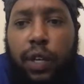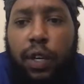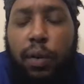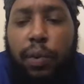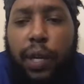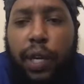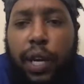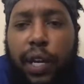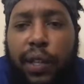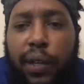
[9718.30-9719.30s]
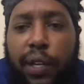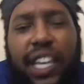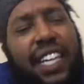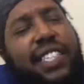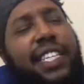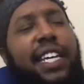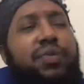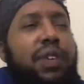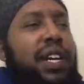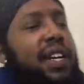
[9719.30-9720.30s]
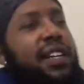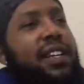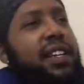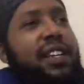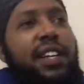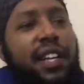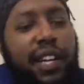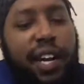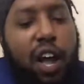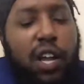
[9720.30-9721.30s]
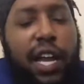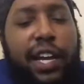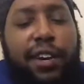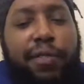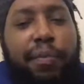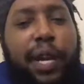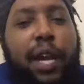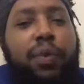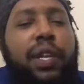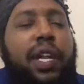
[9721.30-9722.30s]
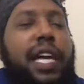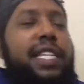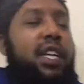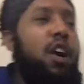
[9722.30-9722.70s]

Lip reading: I don't know that name. Yeah, see, that's why all I hear from Gate, they're like, he's an